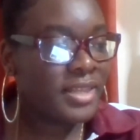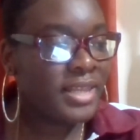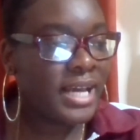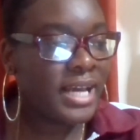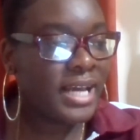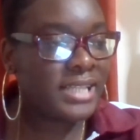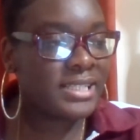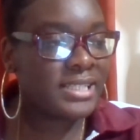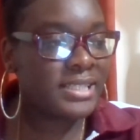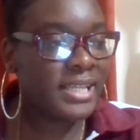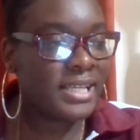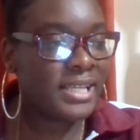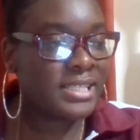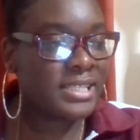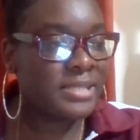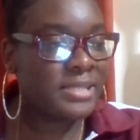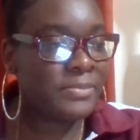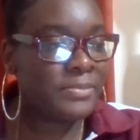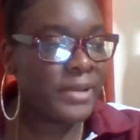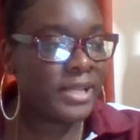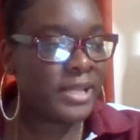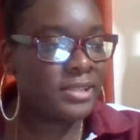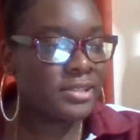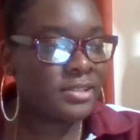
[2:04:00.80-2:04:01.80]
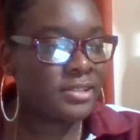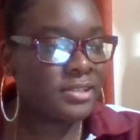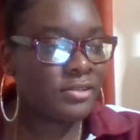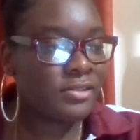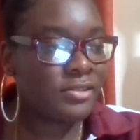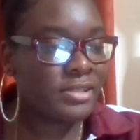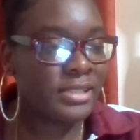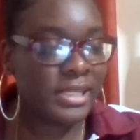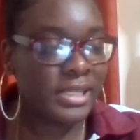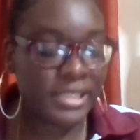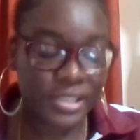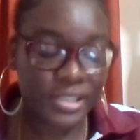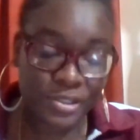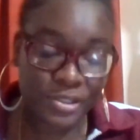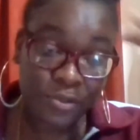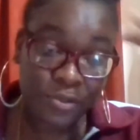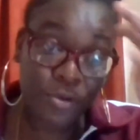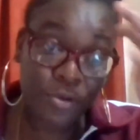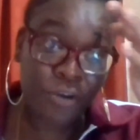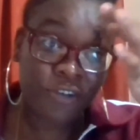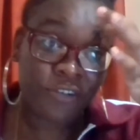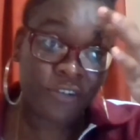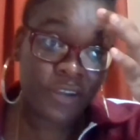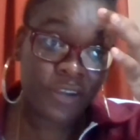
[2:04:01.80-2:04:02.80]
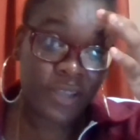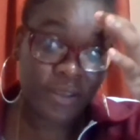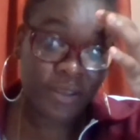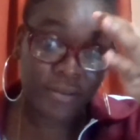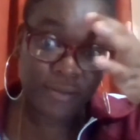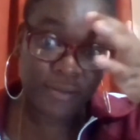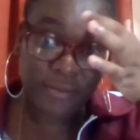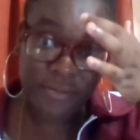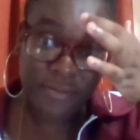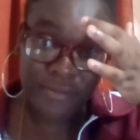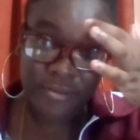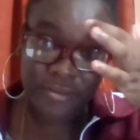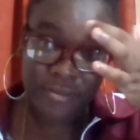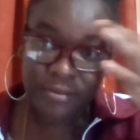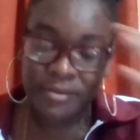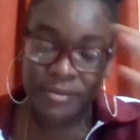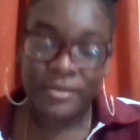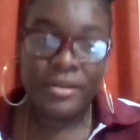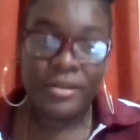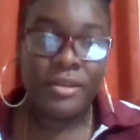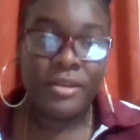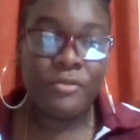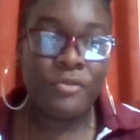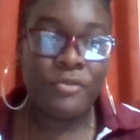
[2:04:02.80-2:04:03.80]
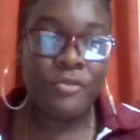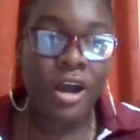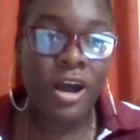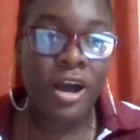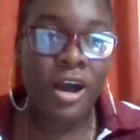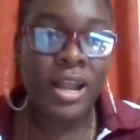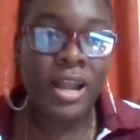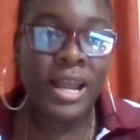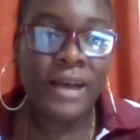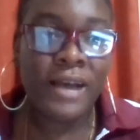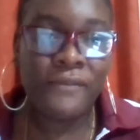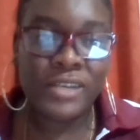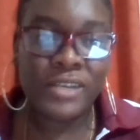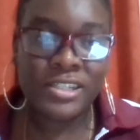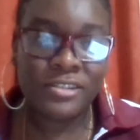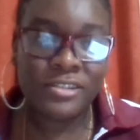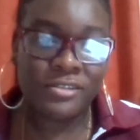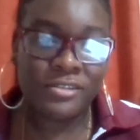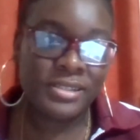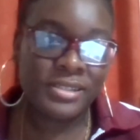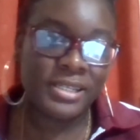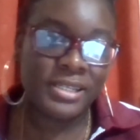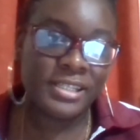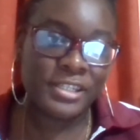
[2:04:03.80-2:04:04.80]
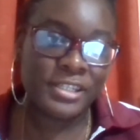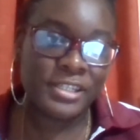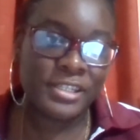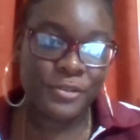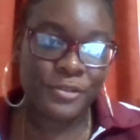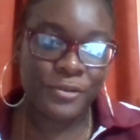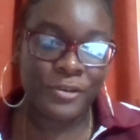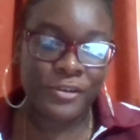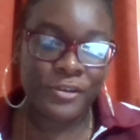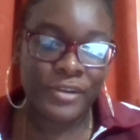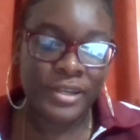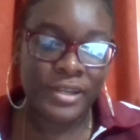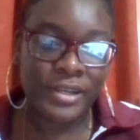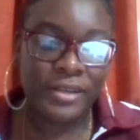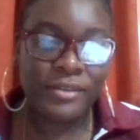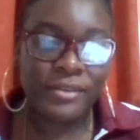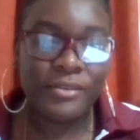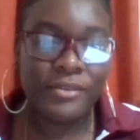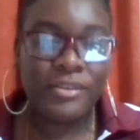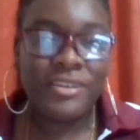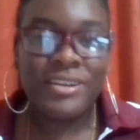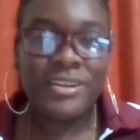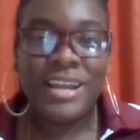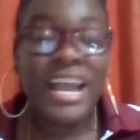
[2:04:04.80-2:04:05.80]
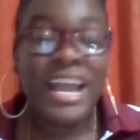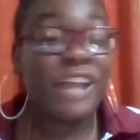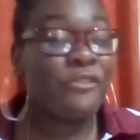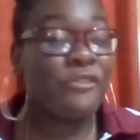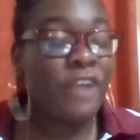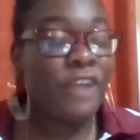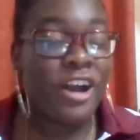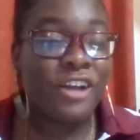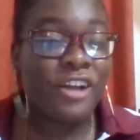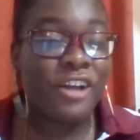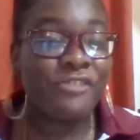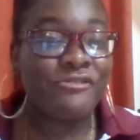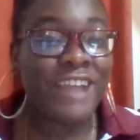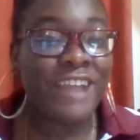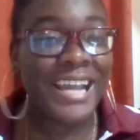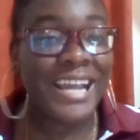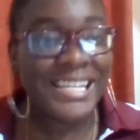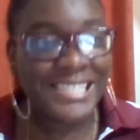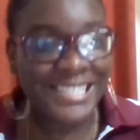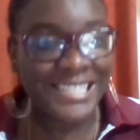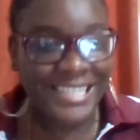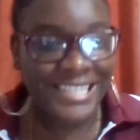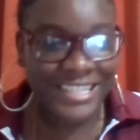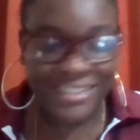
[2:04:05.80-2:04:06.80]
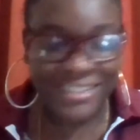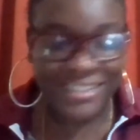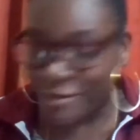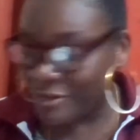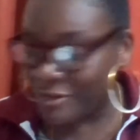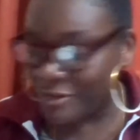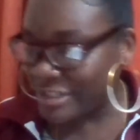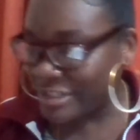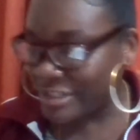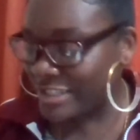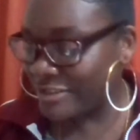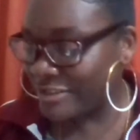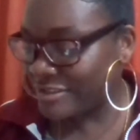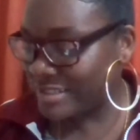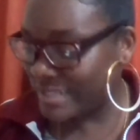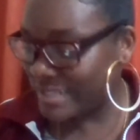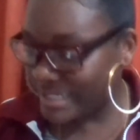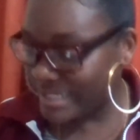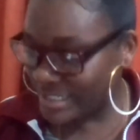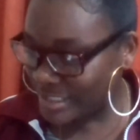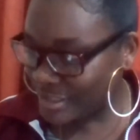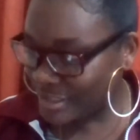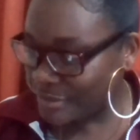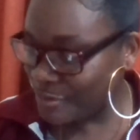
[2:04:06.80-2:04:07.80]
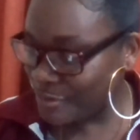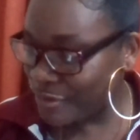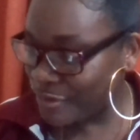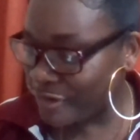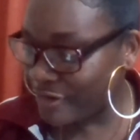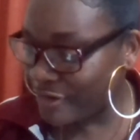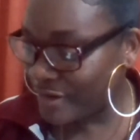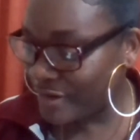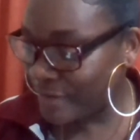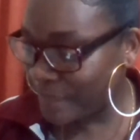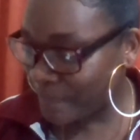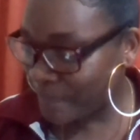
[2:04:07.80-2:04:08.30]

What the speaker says: That's Miss Beth's success story. We all have a success story. And we are writing our success story.